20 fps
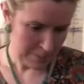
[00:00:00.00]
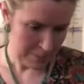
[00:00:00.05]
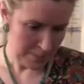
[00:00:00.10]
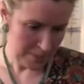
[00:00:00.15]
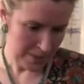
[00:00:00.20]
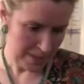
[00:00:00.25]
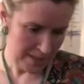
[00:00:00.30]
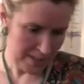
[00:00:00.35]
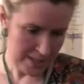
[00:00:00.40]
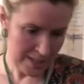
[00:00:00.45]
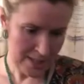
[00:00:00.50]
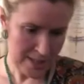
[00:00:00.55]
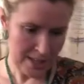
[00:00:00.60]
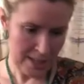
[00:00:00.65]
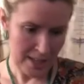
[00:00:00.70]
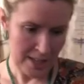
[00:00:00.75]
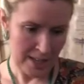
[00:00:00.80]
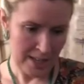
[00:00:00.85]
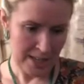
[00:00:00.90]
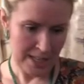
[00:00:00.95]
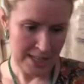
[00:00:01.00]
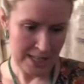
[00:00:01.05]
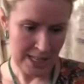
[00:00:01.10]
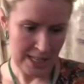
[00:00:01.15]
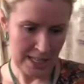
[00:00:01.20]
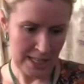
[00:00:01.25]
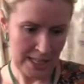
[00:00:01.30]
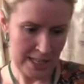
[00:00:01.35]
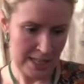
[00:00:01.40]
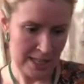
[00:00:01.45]
But this is
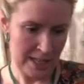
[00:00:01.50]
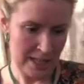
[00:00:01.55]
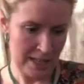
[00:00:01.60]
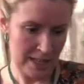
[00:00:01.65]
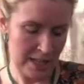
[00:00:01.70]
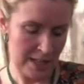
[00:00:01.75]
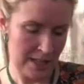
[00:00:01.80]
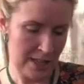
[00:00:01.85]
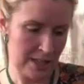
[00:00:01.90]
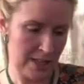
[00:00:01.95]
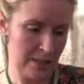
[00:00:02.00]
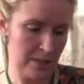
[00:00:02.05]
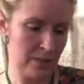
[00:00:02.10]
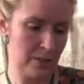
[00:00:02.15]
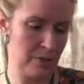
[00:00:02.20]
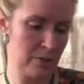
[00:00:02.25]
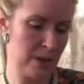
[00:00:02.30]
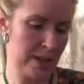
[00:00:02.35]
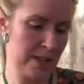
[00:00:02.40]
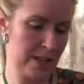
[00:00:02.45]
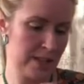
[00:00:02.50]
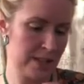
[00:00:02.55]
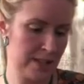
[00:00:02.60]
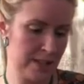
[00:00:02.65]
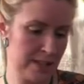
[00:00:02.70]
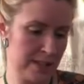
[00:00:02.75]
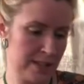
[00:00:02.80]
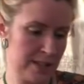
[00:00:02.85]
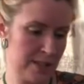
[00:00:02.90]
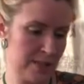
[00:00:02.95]
exactly the way it
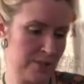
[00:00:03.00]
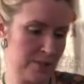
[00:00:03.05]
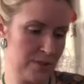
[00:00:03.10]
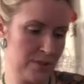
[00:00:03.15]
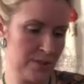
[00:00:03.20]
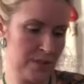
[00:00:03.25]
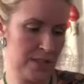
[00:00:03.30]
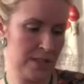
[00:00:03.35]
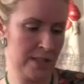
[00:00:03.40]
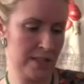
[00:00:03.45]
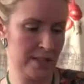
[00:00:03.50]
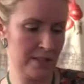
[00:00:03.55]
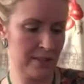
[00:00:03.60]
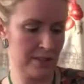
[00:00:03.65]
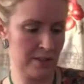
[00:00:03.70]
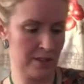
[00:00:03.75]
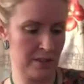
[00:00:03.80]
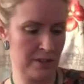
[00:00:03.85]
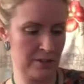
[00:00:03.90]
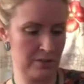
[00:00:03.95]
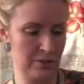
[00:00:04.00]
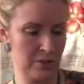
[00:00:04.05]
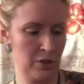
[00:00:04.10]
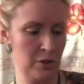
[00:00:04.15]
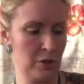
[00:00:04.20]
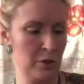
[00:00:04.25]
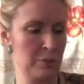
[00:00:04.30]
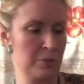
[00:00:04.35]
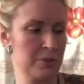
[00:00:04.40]
says on the tin kind of job.